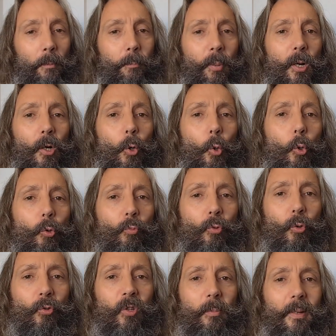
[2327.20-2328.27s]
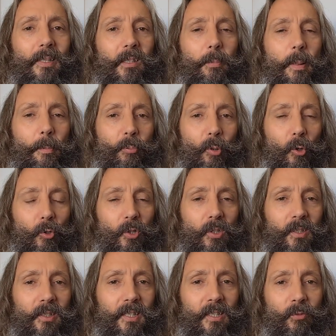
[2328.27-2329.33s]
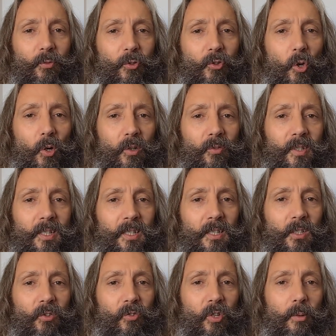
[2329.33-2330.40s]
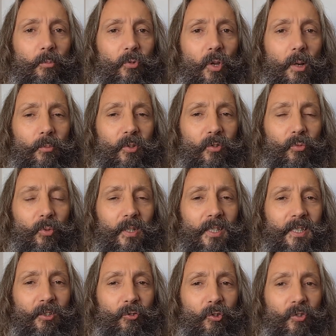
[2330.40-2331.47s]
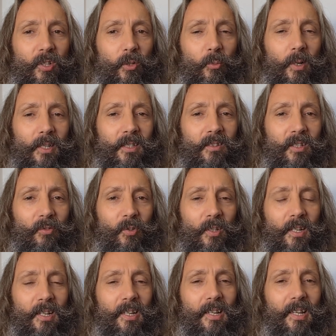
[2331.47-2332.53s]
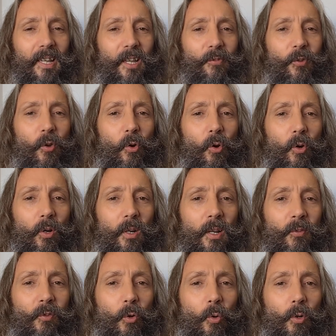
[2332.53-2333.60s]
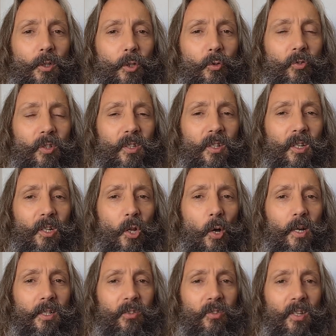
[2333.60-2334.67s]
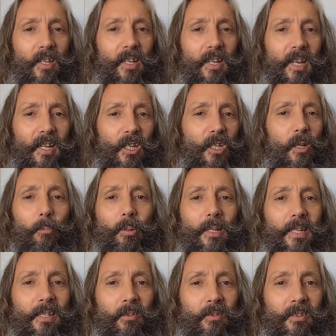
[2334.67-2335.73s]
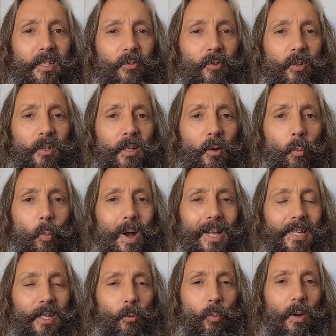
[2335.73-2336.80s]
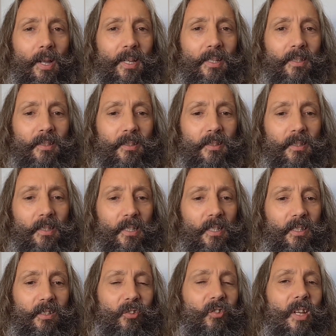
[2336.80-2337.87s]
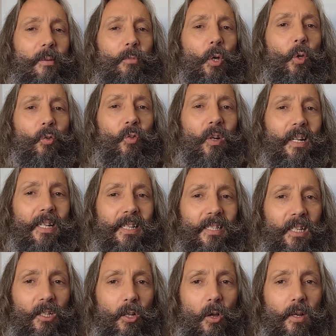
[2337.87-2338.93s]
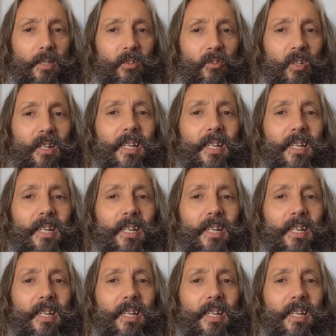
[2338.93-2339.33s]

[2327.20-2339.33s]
But all rules are meant to be broken in photography. Sometimes it's really interesting and really different if you're using the lines in a completely different and wacky way. The same goes for leading lines.